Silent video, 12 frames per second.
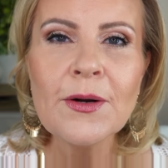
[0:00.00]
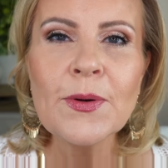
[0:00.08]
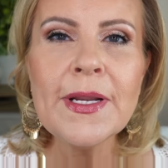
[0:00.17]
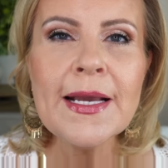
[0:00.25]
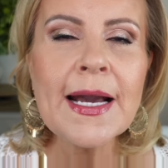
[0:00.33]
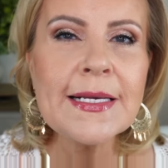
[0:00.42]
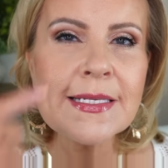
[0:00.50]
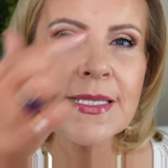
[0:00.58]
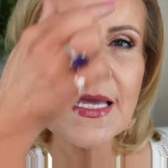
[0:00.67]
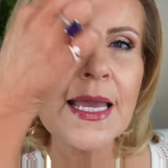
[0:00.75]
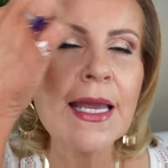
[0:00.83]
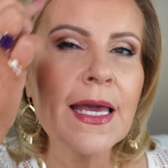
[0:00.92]
What do you guys
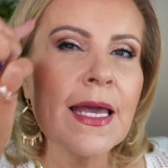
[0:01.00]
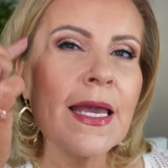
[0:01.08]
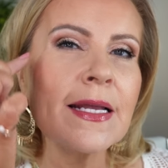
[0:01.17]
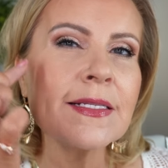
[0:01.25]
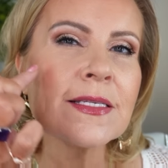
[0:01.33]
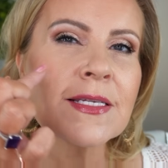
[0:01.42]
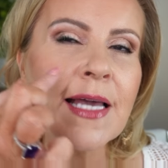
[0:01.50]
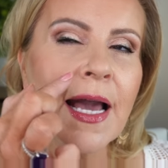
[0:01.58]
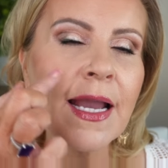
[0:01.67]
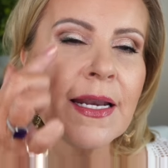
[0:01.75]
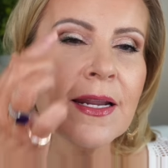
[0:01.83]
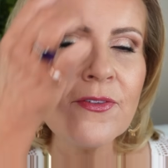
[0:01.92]
think? It's
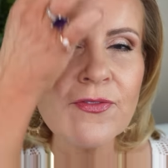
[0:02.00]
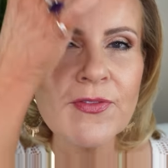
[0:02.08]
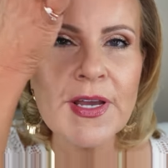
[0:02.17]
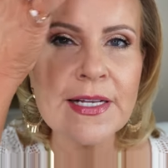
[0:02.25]
kind of,